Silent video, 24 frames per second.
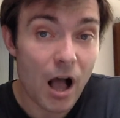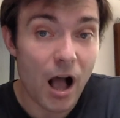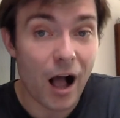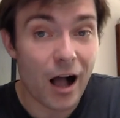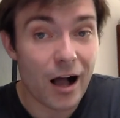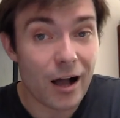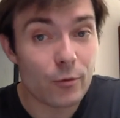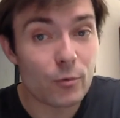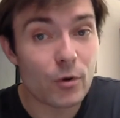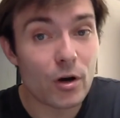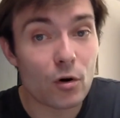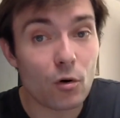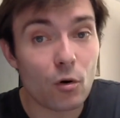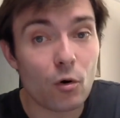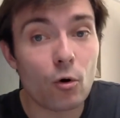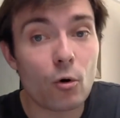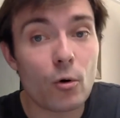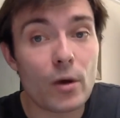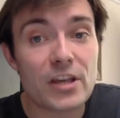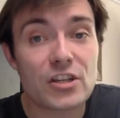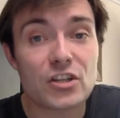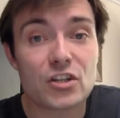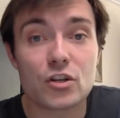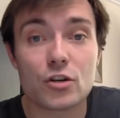I will
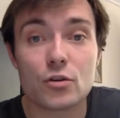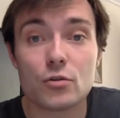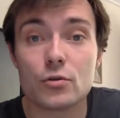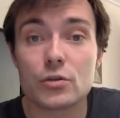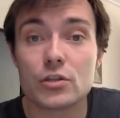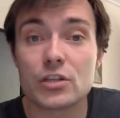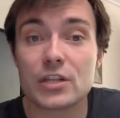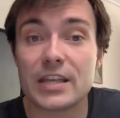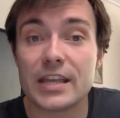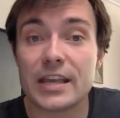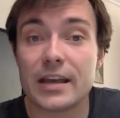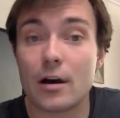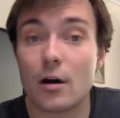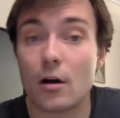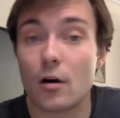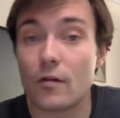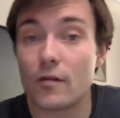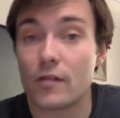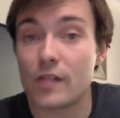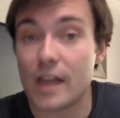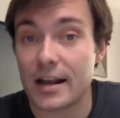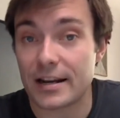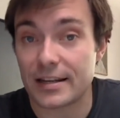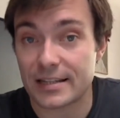always choose the
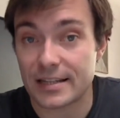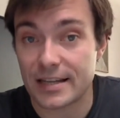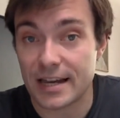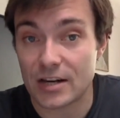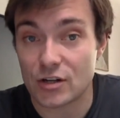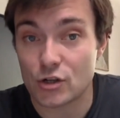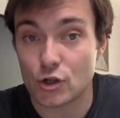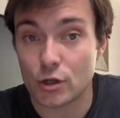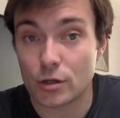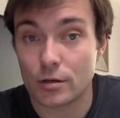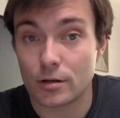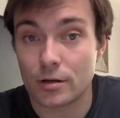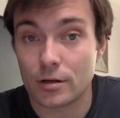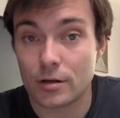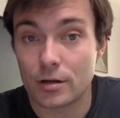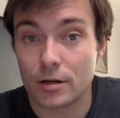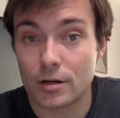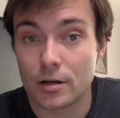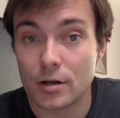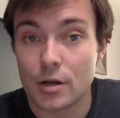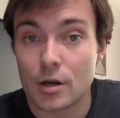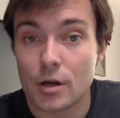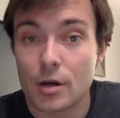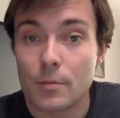offline session,
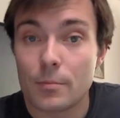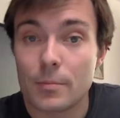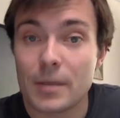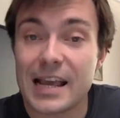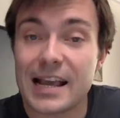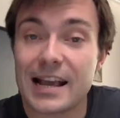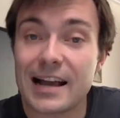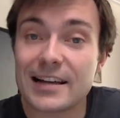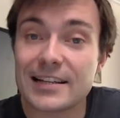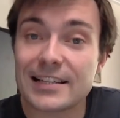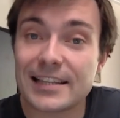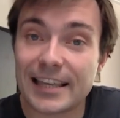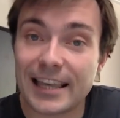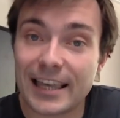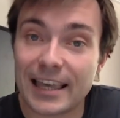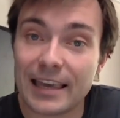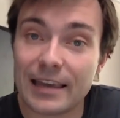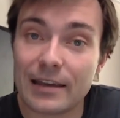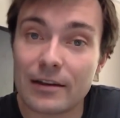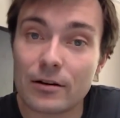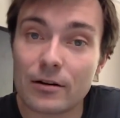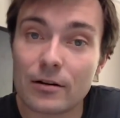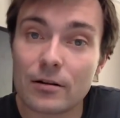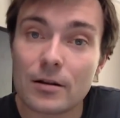because
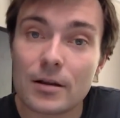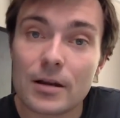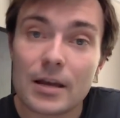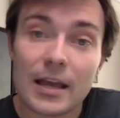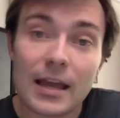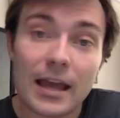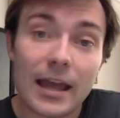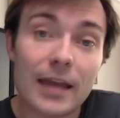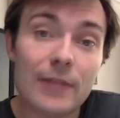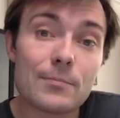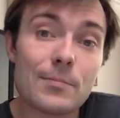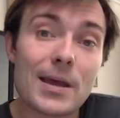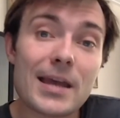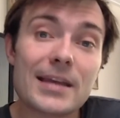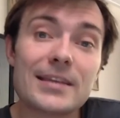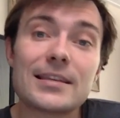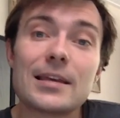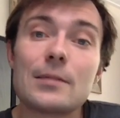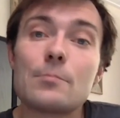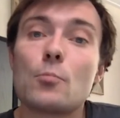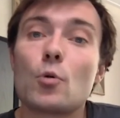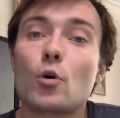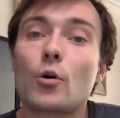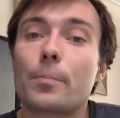here it makes
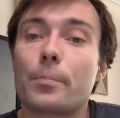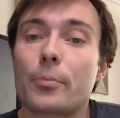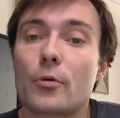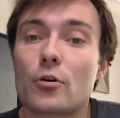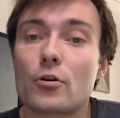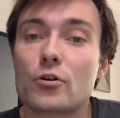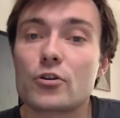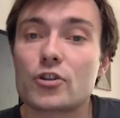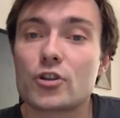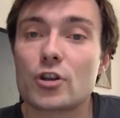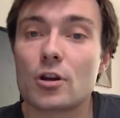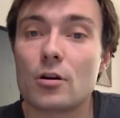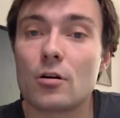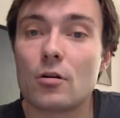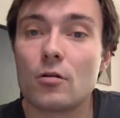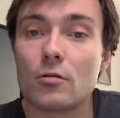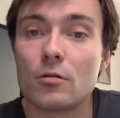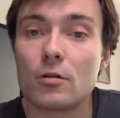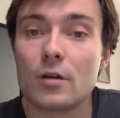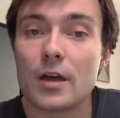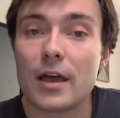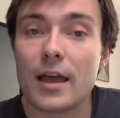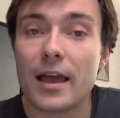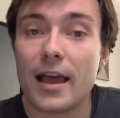it more
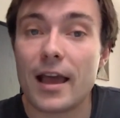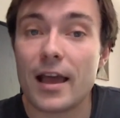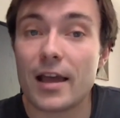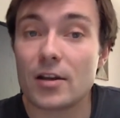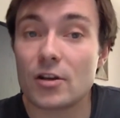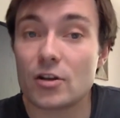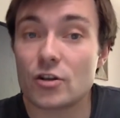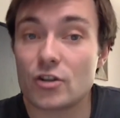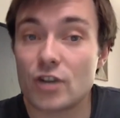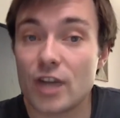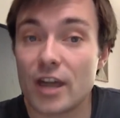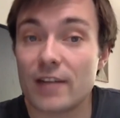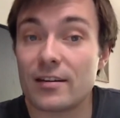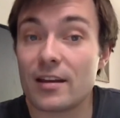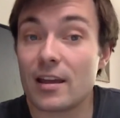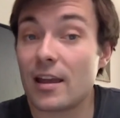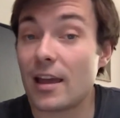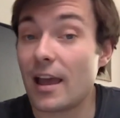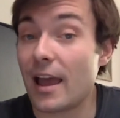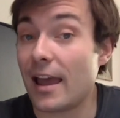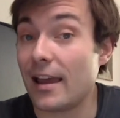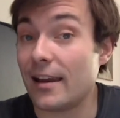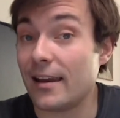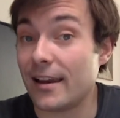personal,
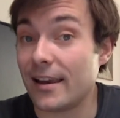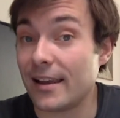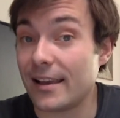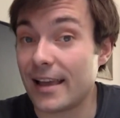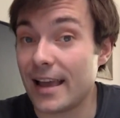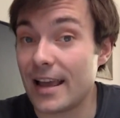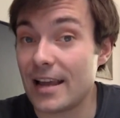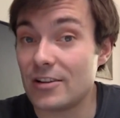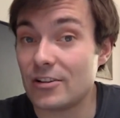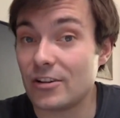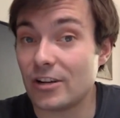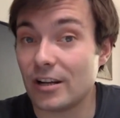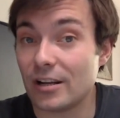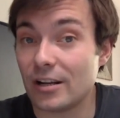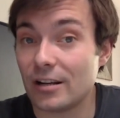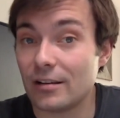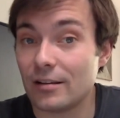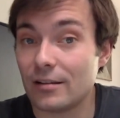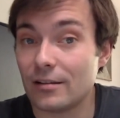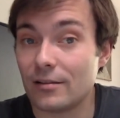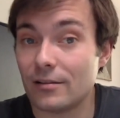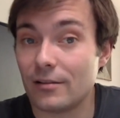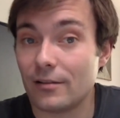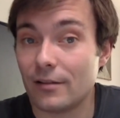energetic, and engaging.
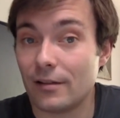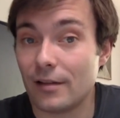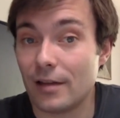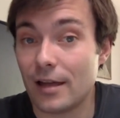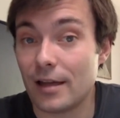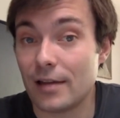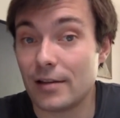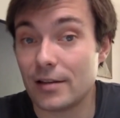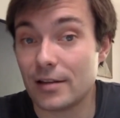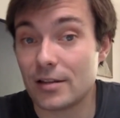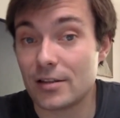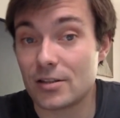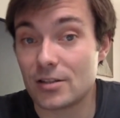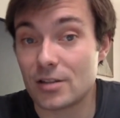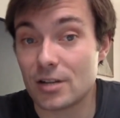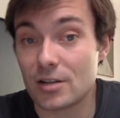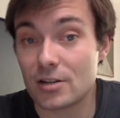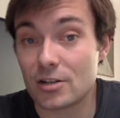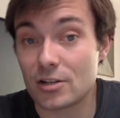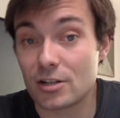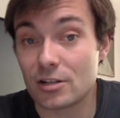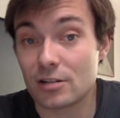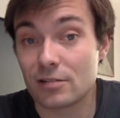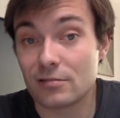And as
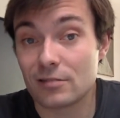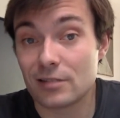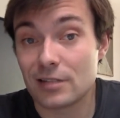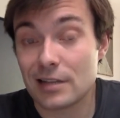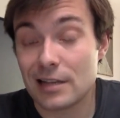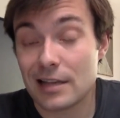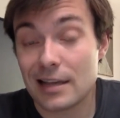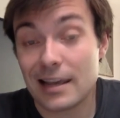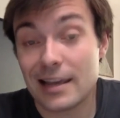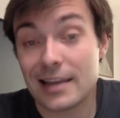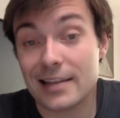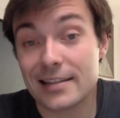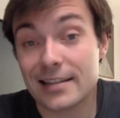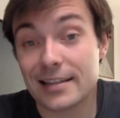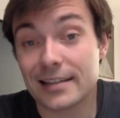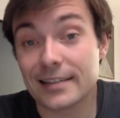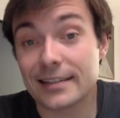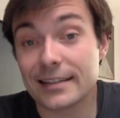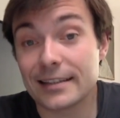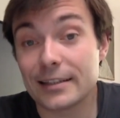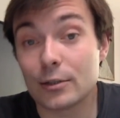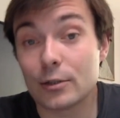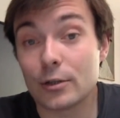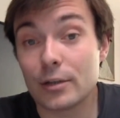such, it's a
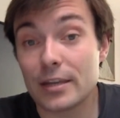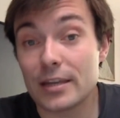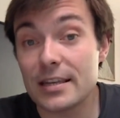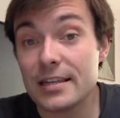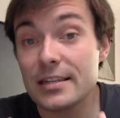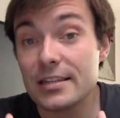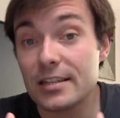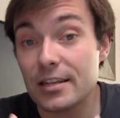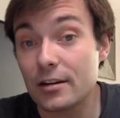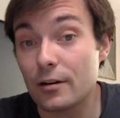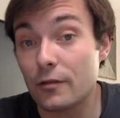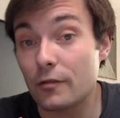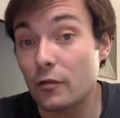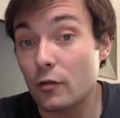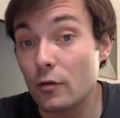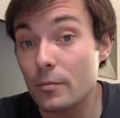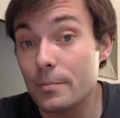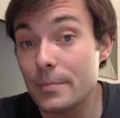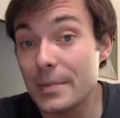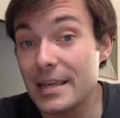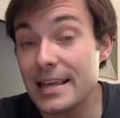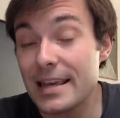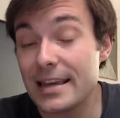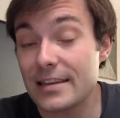little easier for
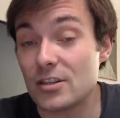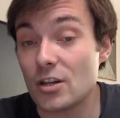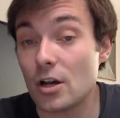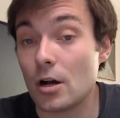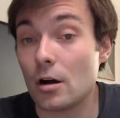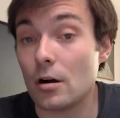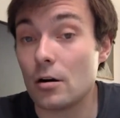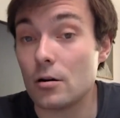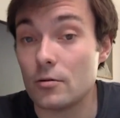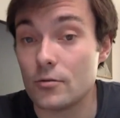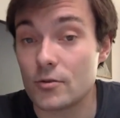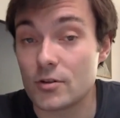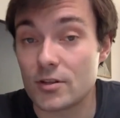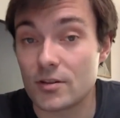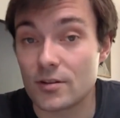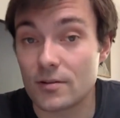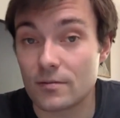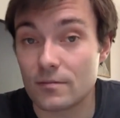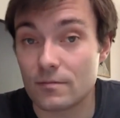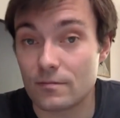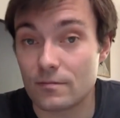me as a host.